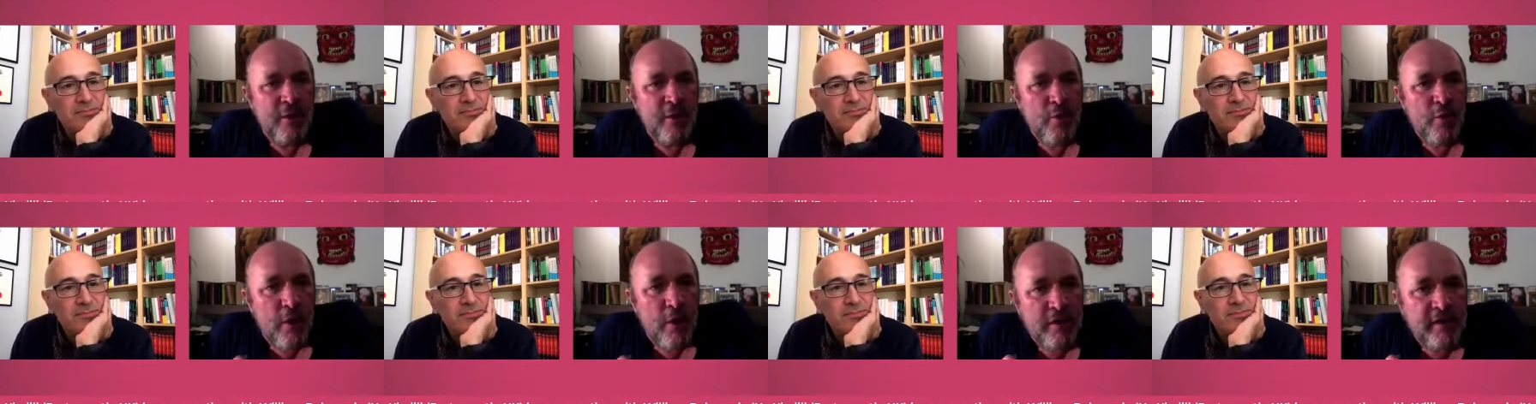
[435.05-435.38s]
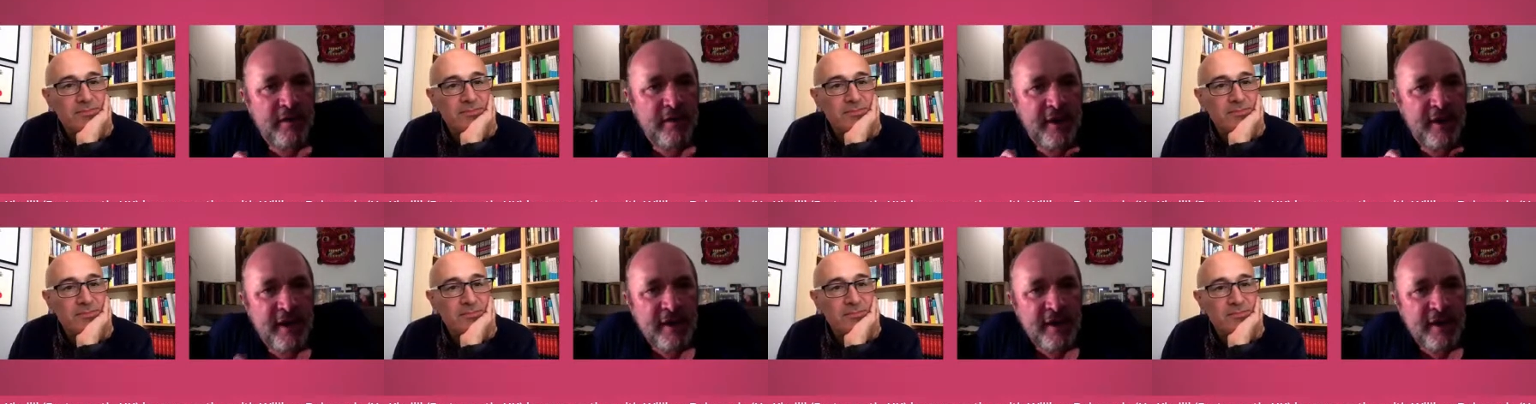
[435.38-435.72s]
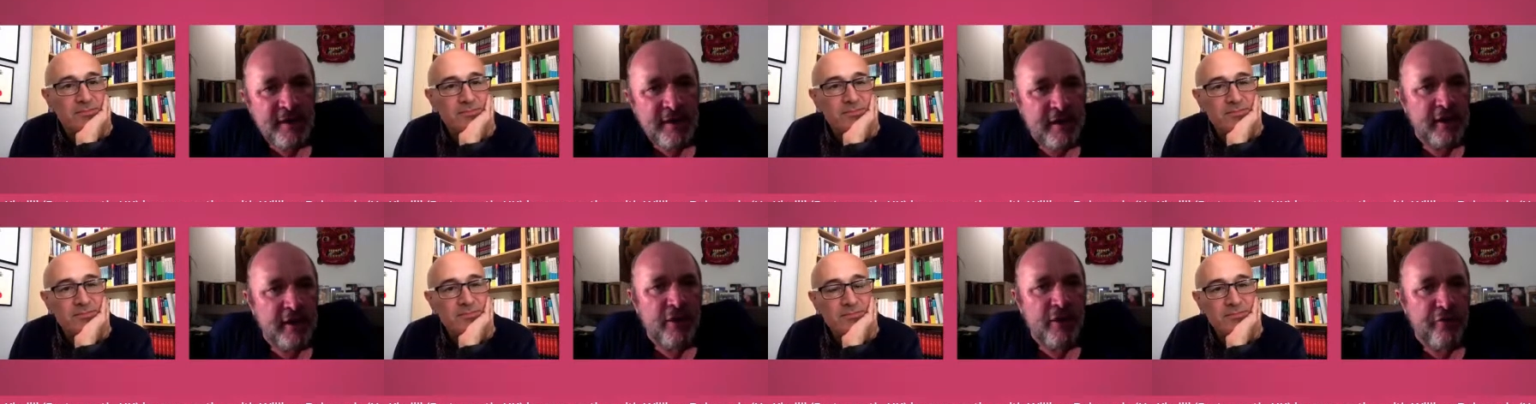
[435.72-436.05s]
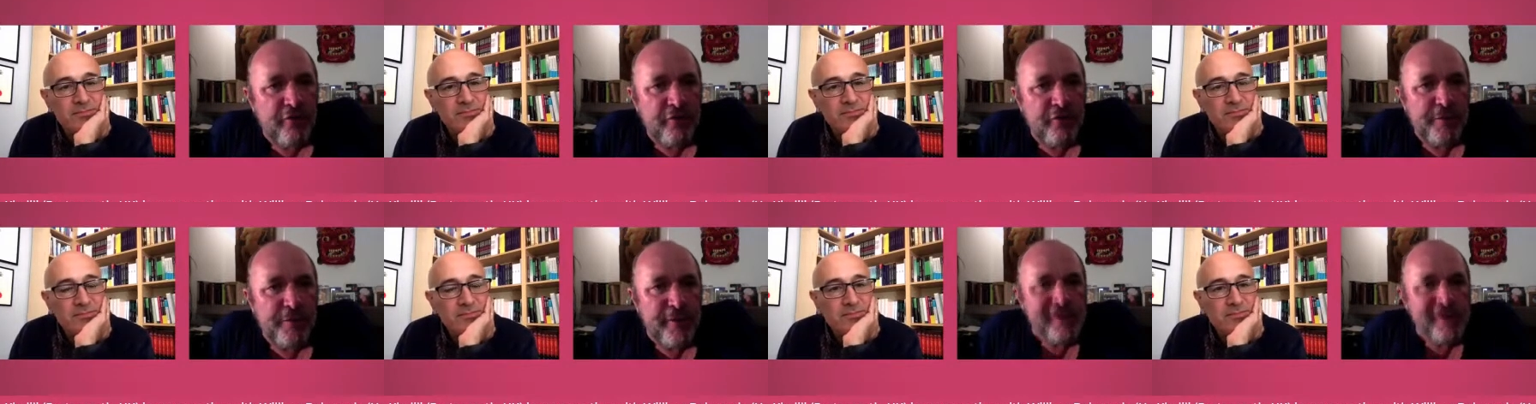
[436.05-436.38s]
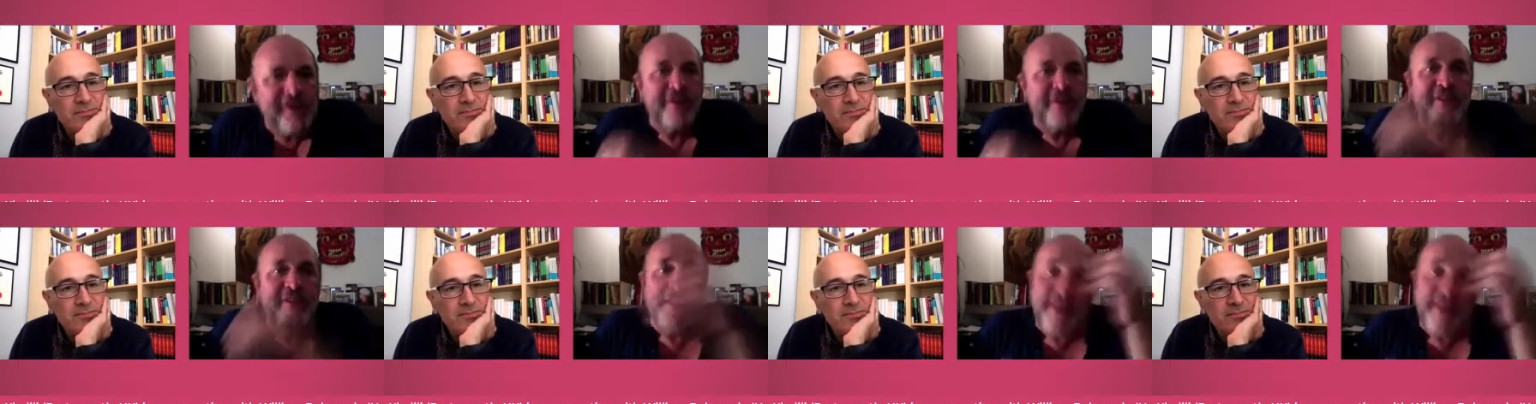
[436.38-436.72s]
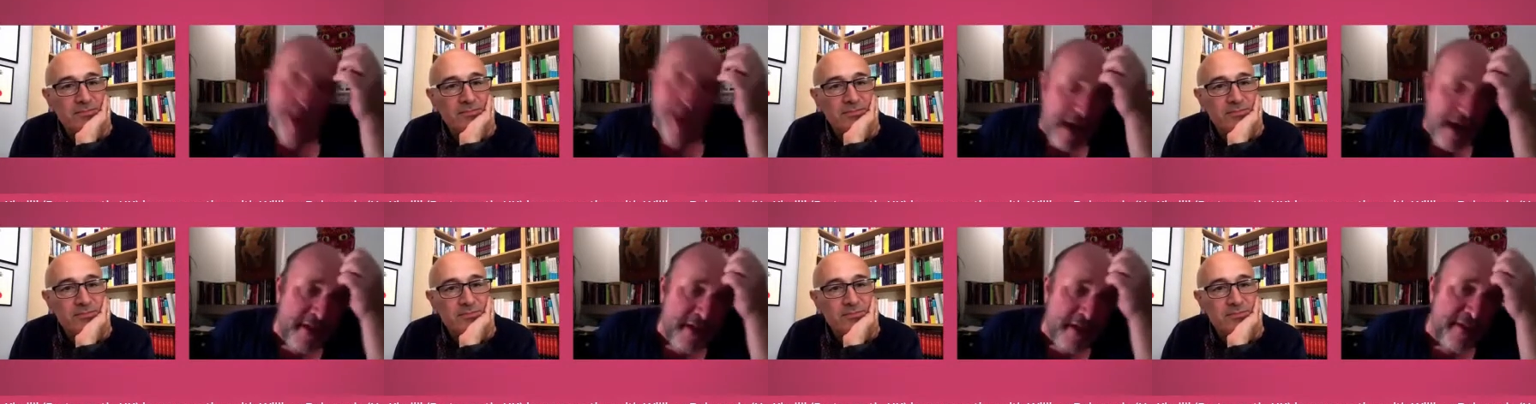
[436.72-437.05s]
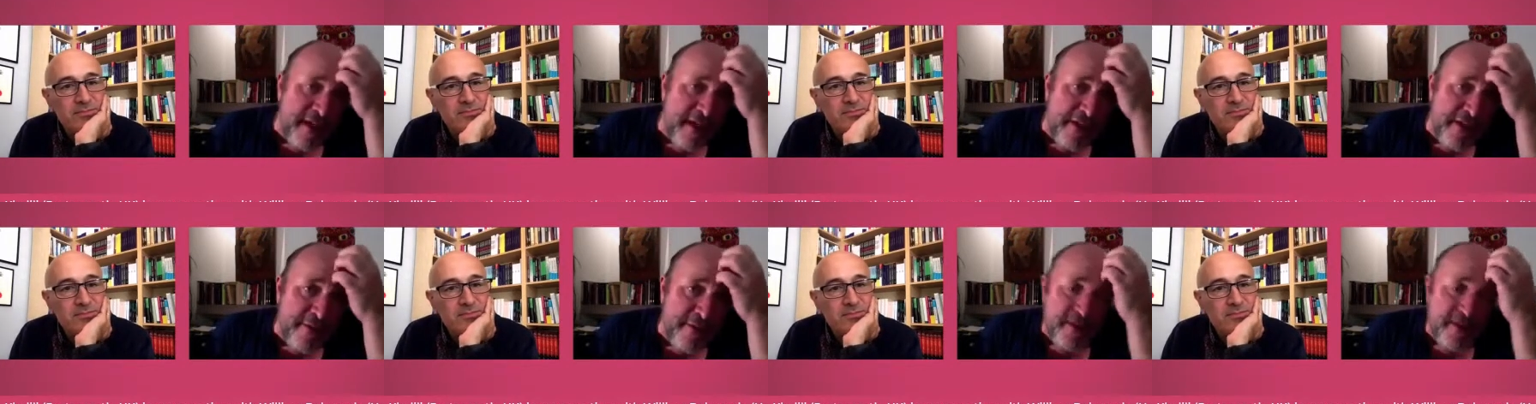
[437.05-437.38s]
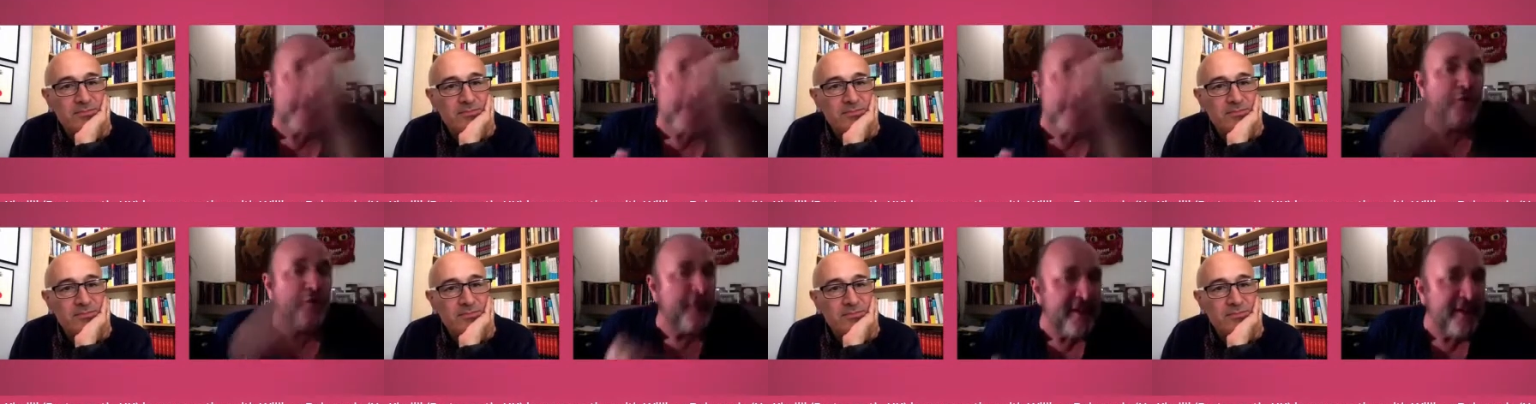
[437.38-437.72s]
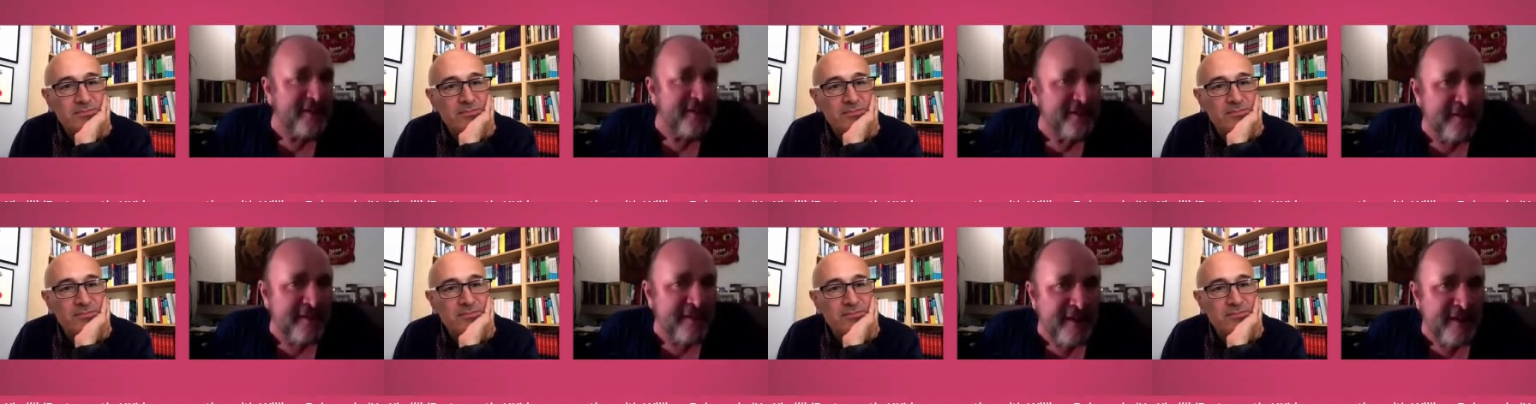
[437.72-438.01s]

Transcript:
Speaker 1: What are the Indian contributions that none of the other that the Greeks